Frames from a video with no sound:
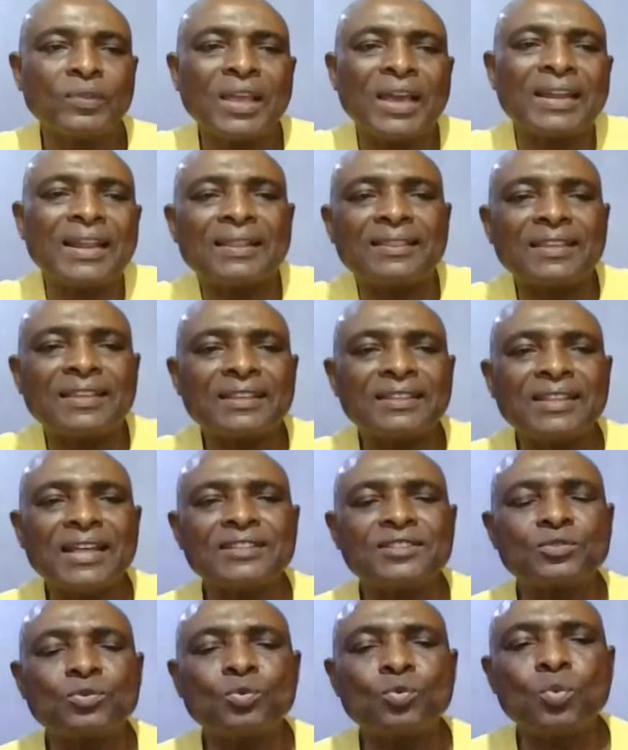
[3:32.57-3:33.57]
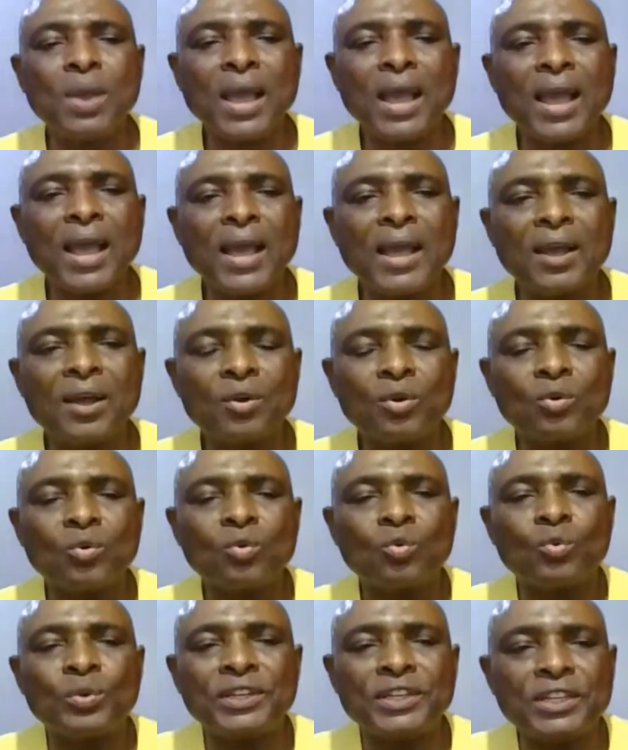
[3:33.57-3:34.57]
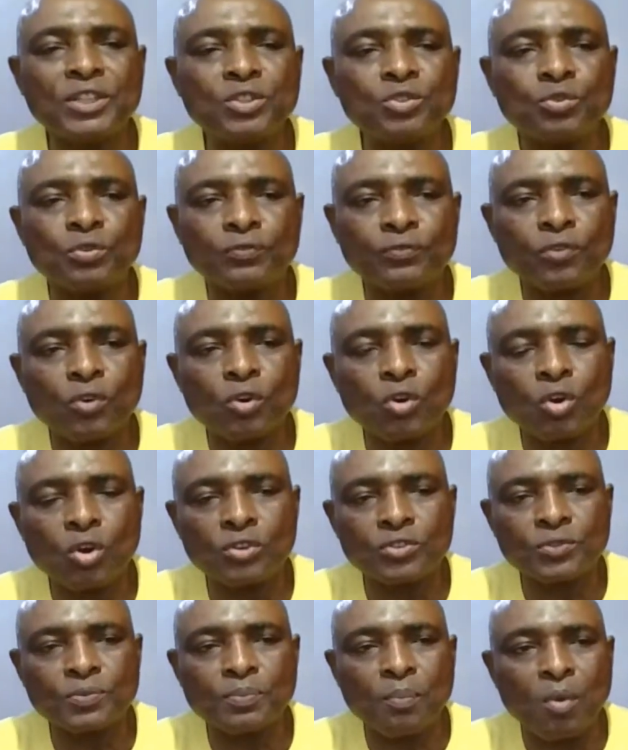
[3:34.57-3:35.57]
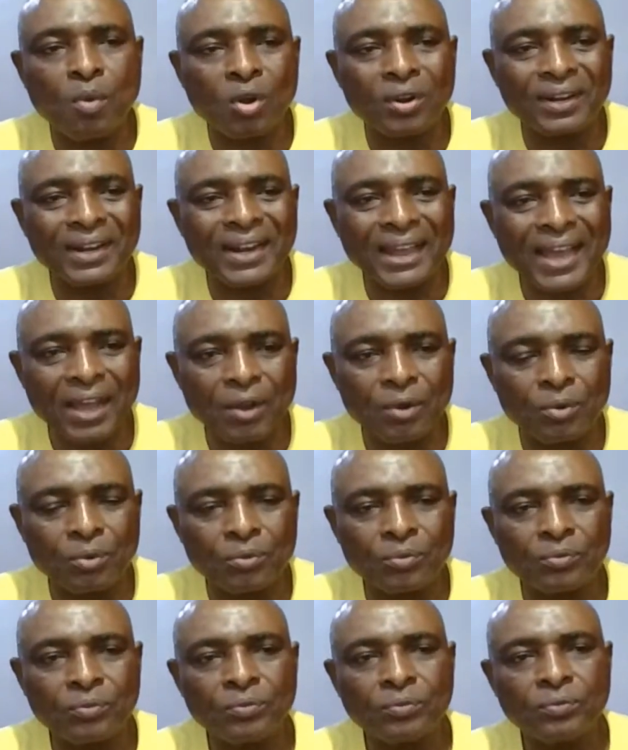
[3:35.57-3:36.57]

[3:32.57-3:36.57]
And I think that's where we need to focus more now.